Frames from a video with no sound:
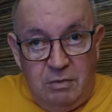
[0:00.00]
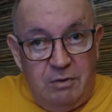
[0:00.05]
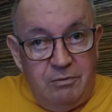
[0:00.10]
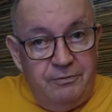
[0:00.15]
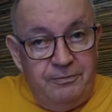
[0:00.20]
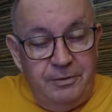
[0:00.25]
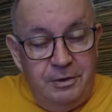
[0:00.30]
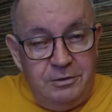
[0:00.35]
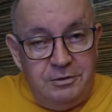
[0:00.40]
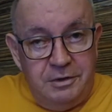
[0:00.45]

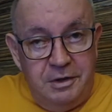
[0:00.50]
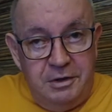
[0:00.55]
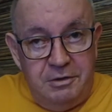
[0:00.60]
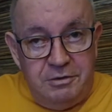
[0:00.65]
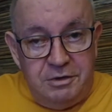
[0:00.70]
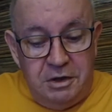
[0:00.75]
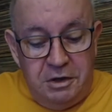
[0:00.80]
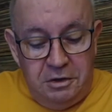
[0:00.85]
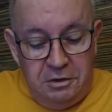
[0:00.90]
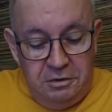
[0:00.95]
refrigerator is
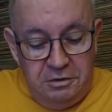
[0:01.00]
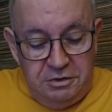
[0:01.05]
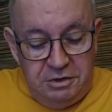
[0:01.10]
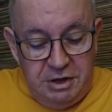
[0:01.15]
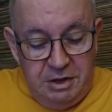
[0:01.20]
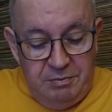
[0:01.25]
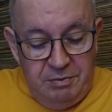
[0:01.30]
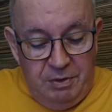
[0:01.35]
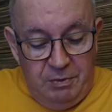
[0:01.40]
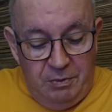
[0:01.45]

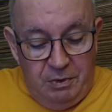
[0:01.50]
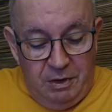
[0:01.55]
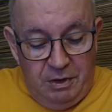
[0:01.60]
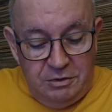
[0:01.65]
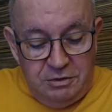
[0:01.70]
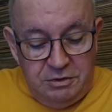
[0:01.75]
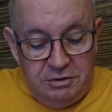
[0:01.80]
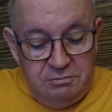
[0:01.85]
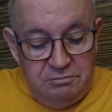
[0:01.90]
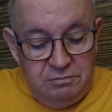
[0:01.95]
170
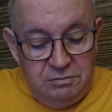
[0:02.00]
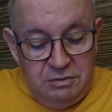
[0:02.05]
watts,